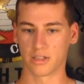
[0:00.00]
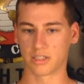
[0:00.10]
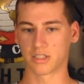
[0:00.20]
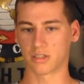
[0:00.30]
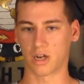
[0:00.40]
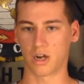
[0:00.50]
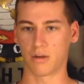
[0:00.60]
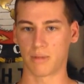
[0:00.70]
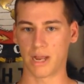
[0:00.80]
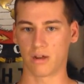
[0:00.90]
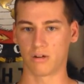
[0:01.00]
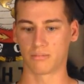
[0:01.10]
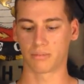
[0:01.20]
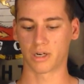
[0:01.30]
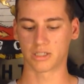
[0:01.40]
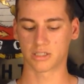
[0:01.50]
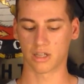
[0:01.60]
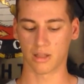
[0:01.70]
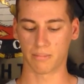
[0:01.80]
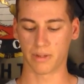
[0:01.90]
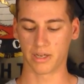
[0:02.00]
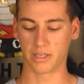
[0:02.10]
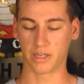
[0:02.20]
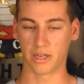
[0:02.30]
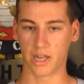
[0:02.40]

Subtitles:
this is all my own personal opinion,